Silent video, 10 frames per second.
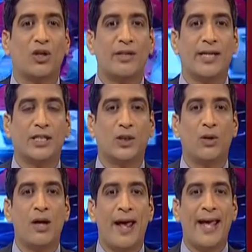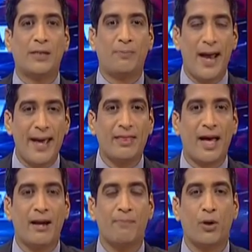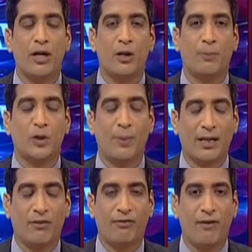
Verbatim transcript: joining us to explain that and put it into perspective.